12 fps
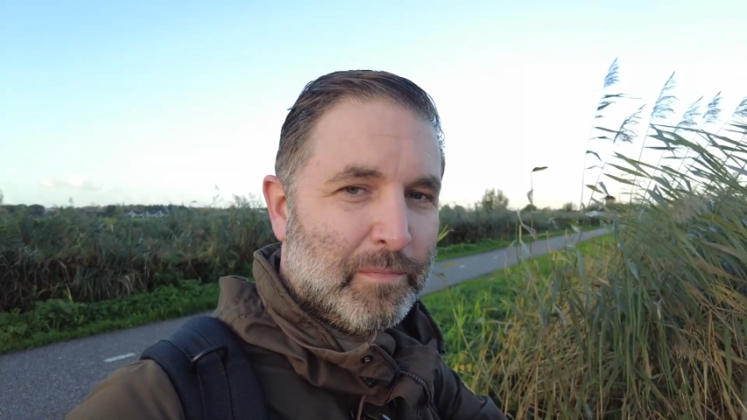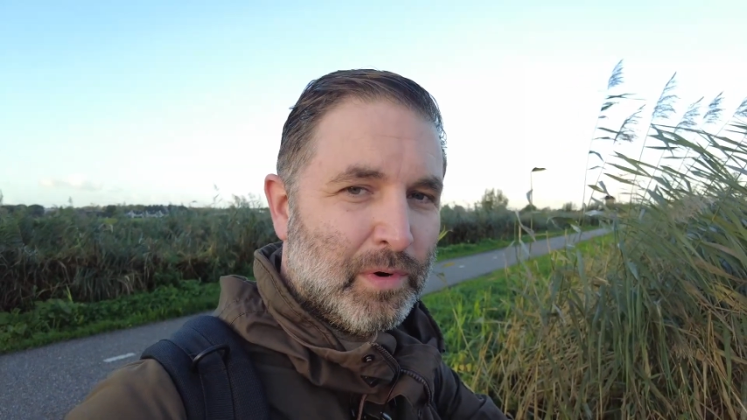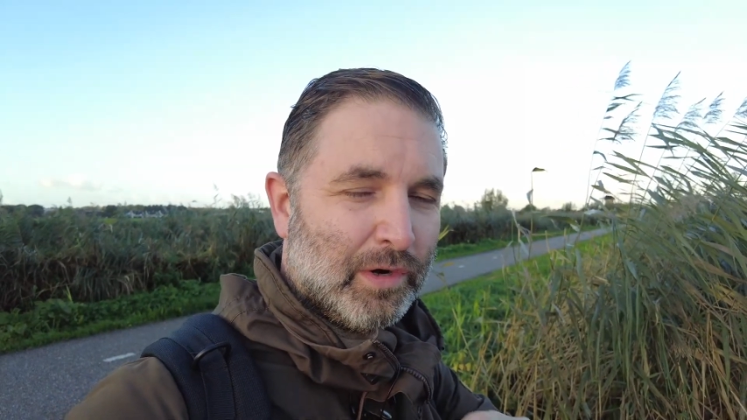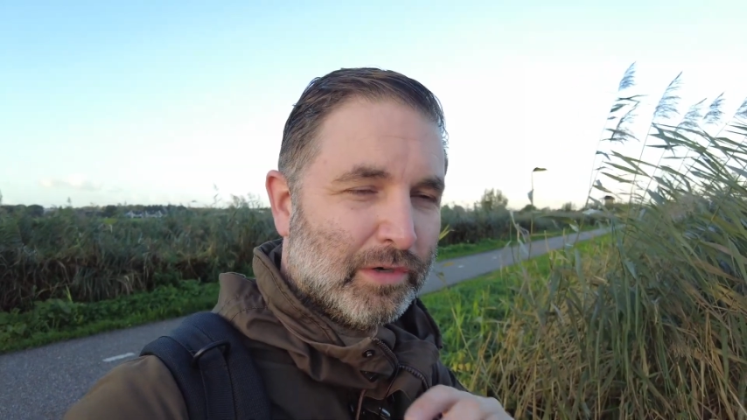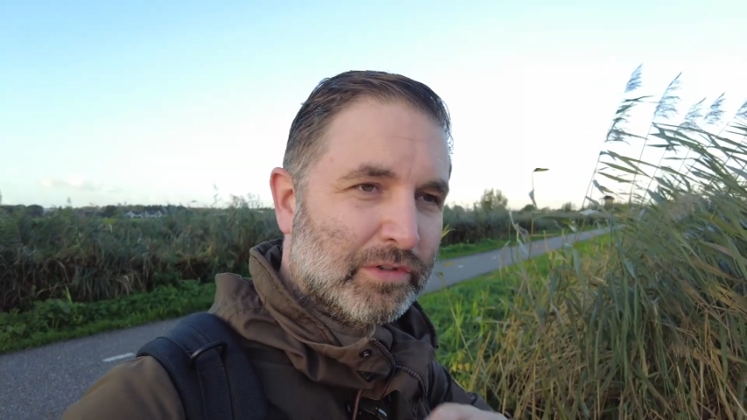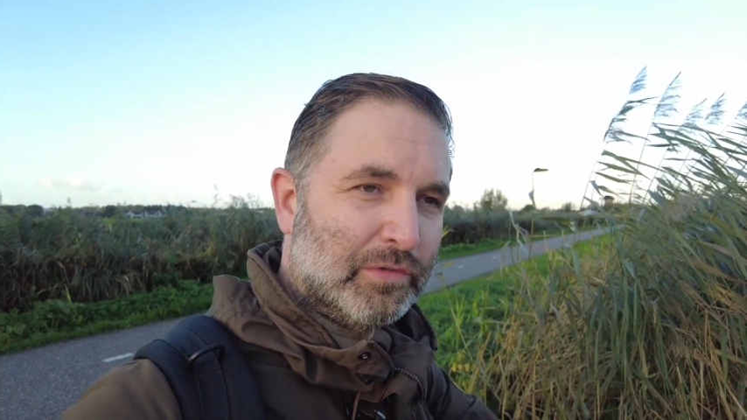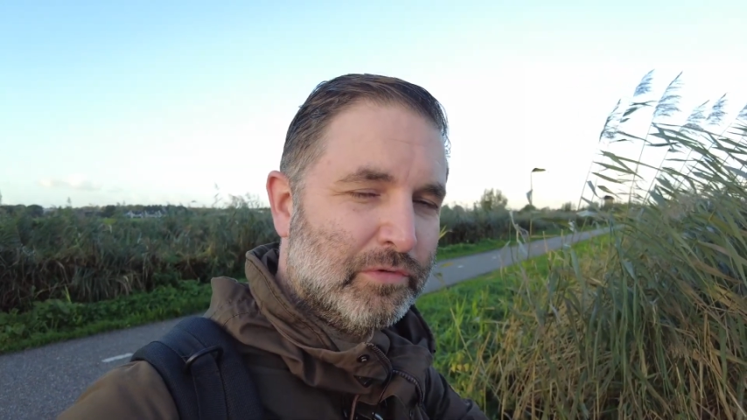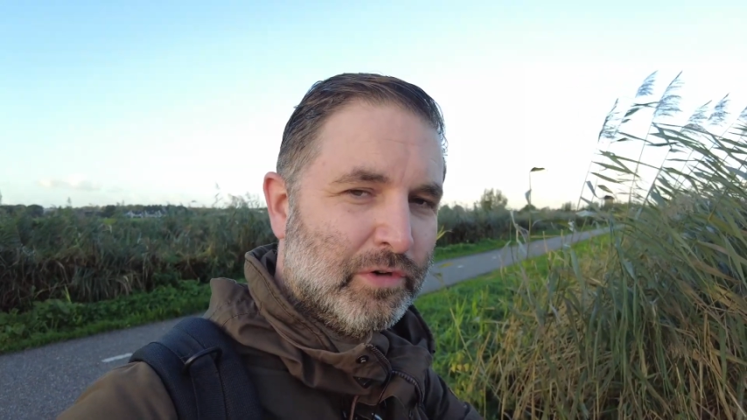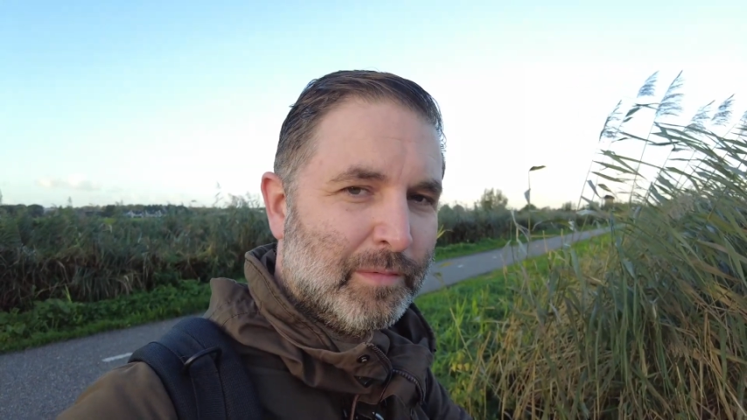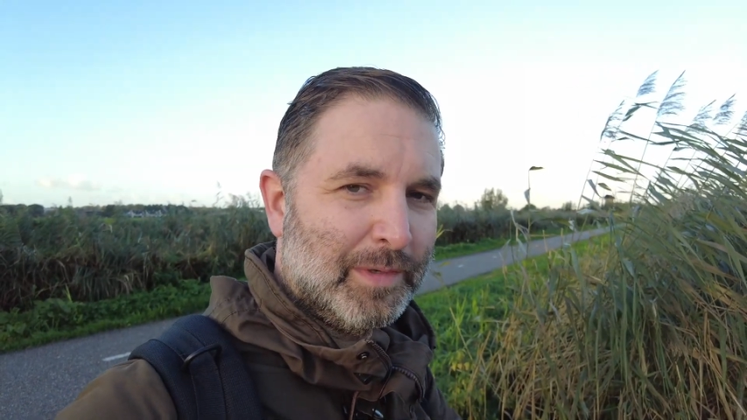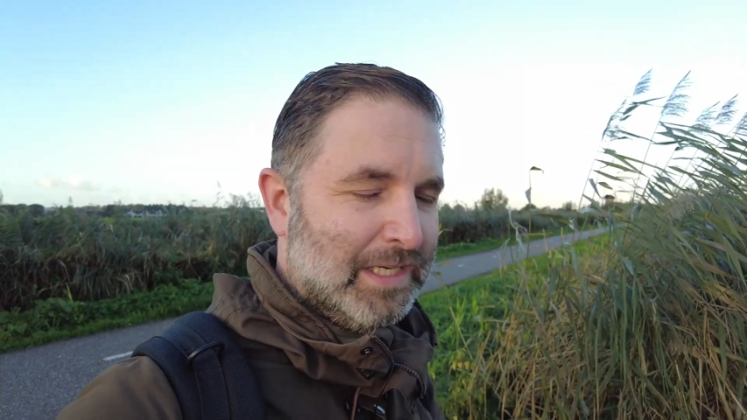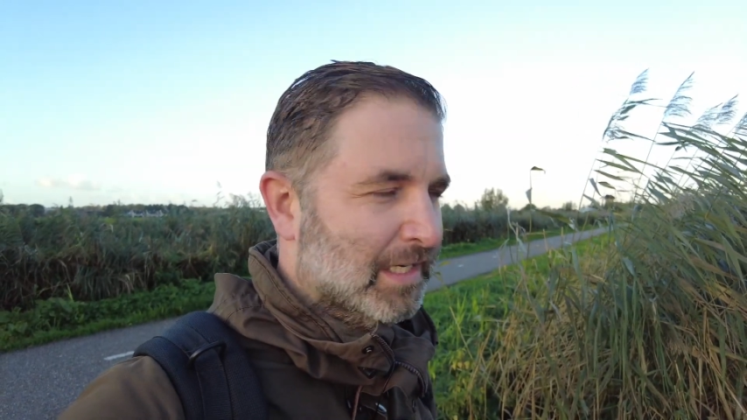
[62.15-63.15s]
borders to
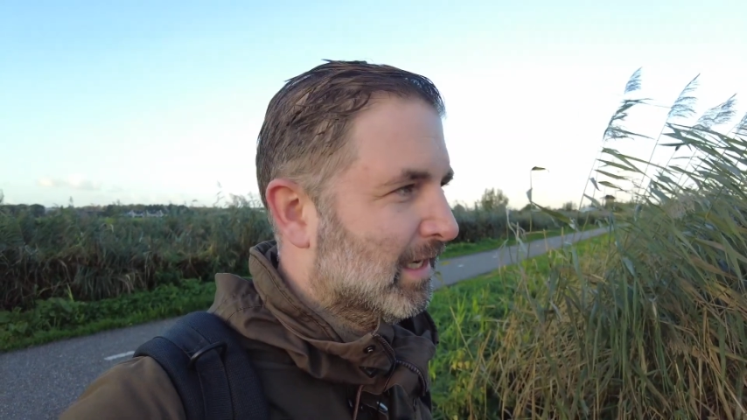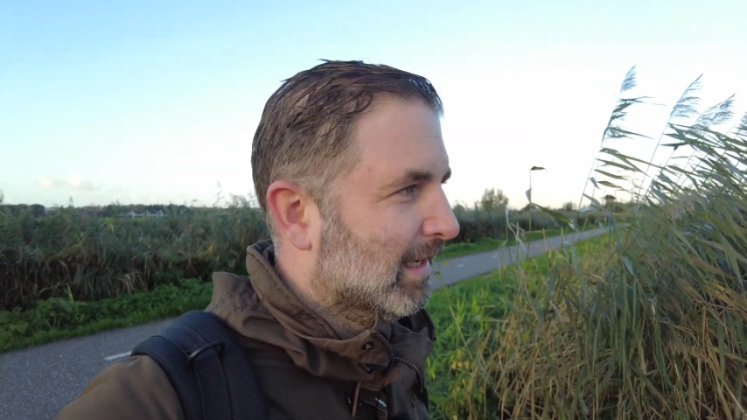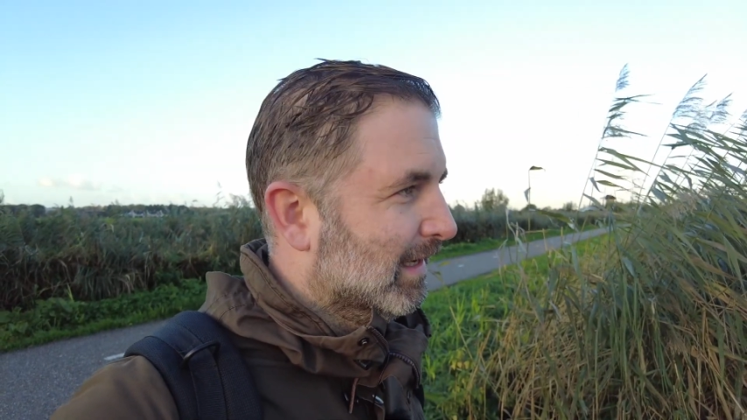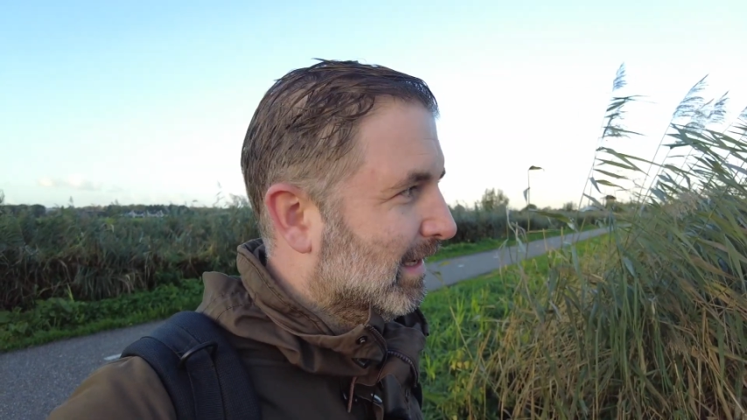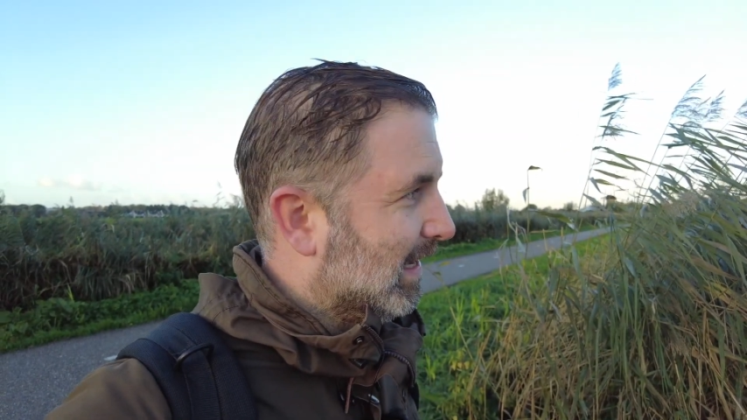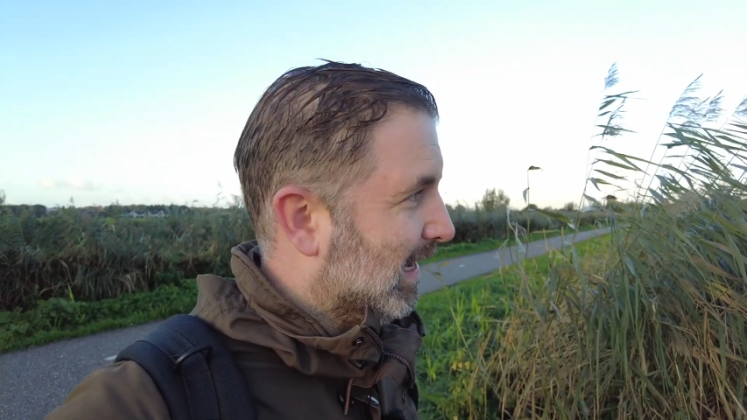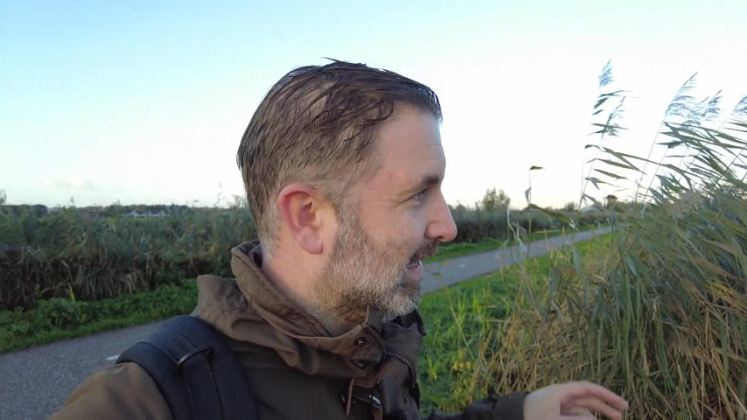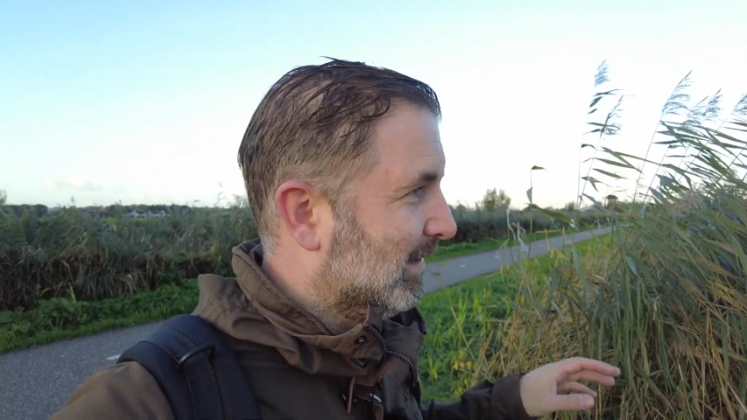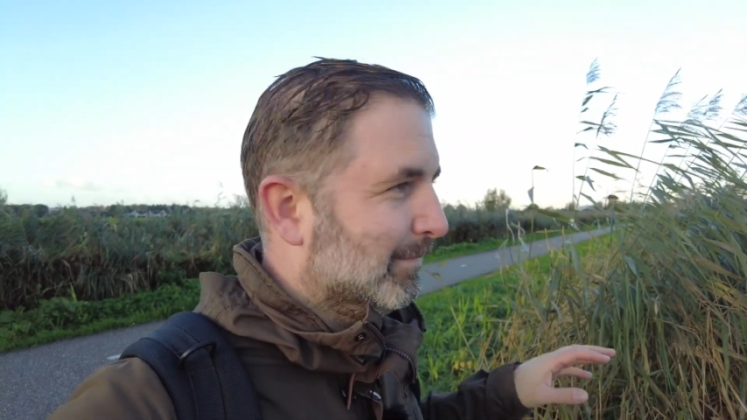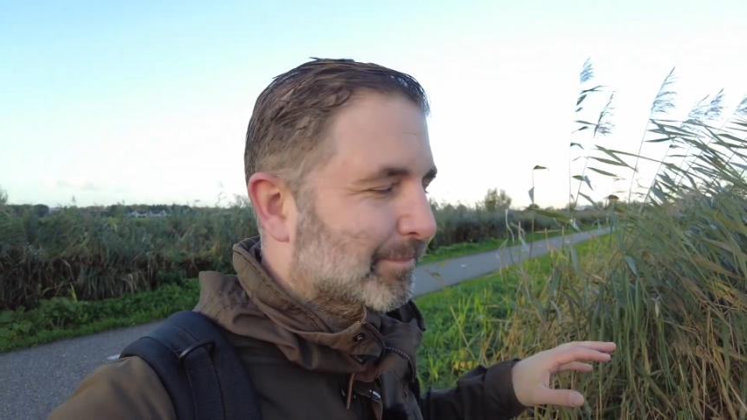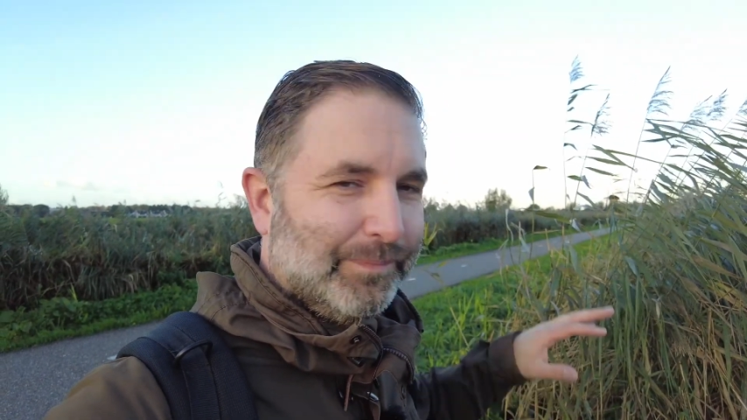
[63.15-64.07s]
Germany, and